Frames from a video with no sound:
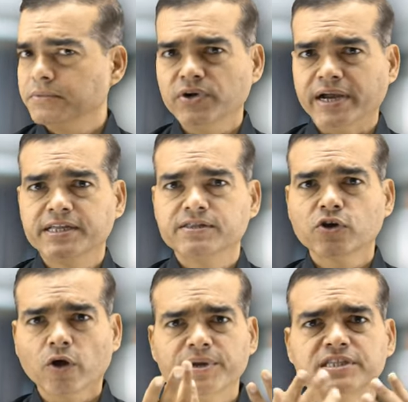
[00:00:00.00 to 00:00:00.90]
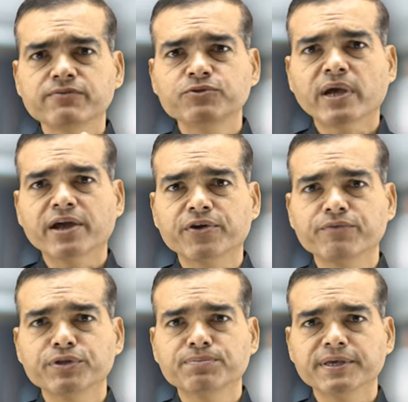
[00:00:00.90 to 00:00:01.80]
Write in the comments if you agree
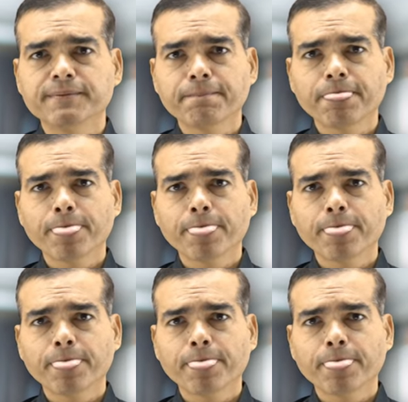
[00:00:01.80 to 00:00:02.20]
with me.